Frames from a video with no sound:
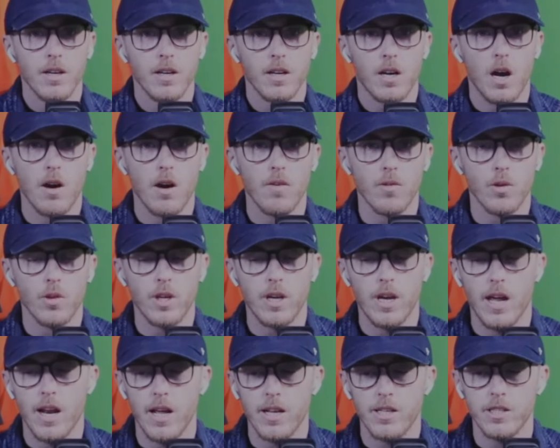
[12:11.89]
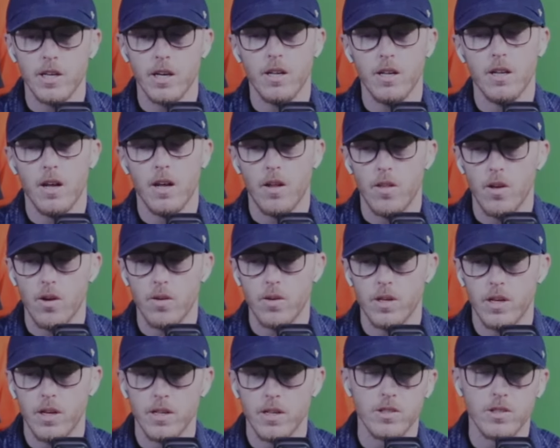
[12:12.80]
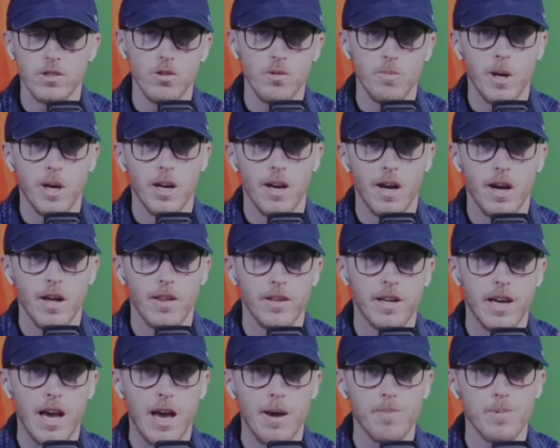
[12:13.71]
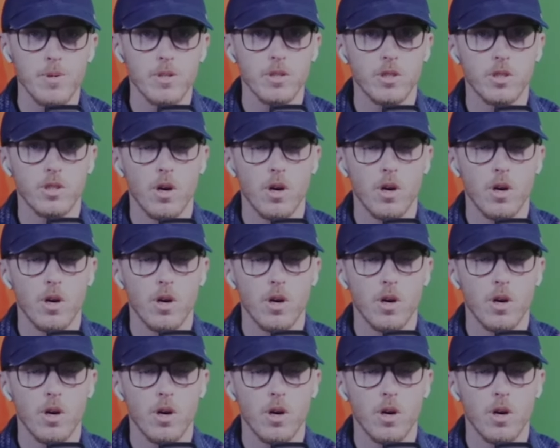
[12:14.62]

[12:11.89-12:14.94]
cover the NHL, although he does zoom in on the Capitals.